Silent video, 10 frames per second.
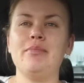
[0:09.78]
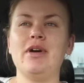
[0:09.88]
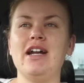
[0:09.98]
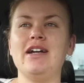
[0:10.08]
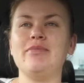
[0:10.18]

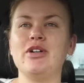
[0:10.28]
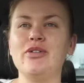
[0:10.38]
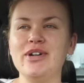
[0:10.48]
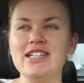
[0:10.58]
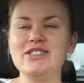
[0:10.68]
But I'm
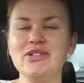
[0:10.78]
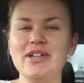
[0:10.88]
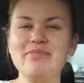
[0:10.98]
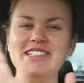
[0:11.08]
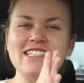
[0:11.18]
going to
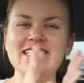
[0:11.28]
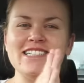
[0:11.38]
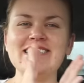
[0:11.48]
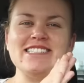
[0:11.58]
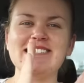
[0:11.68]
get my
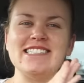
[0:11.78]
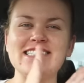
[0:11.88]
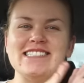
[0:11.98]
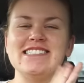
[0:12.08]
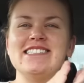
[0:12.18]
hair
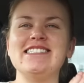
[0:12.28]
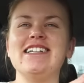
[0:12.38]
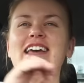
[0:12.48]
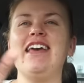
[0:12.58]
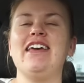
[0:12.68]

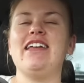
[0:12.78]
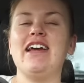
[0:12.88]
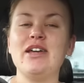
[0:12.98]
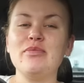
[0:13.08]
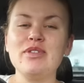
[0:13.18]
done. And
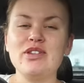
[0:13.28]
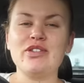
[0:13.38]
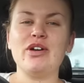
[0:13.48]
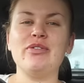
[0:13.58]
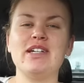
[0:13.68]
I am
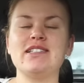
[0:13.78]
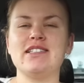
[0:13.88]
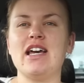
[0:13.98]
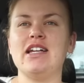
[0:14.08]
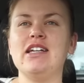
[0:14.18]
so
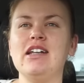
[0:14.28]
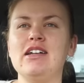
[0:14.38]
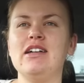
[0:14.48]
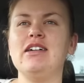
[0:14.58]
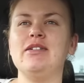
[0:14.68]

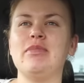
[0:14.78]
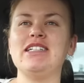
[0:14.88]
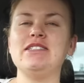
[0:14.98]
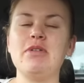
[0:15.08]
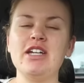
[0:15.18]
excited. I
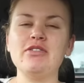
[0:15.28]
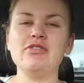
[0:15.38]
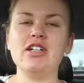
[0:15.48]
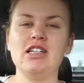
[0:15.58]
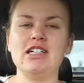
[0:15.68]
debated
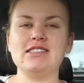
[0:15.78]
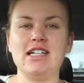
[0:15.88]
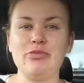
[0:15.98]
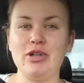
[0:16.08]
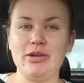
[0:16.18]
for a long
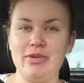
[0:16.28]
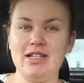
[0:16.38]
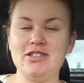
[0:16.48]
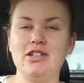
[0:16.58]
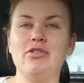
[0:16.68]
time what I
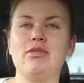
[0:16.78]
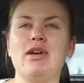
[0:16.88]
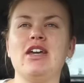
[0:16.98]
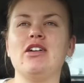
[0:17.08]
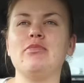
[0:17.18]
wanted to do with
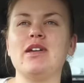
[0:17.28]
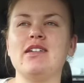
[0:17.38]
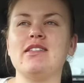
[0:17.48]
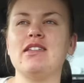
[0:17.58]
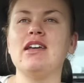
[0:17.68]
my hair
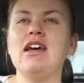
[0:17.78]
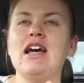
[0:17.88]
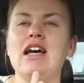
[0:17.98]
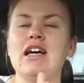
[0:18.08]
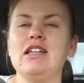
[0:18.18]
because
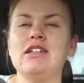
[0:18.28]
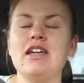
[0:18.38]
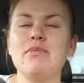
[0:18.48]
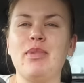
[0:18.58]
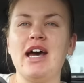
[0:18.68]

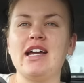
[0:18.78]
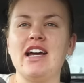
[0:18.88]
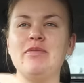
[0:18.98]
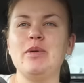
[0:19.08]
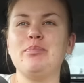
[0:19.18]
looking back,
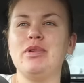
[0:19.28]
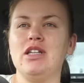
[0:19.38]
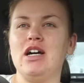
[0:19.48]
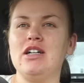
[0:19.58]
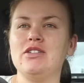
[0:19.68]
I've been
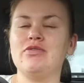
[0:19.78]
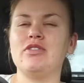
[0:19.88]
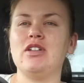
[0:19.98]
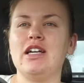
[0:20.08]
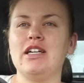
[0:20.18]
blonde
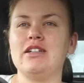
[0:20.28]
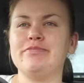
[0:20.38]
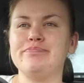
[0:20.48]
for like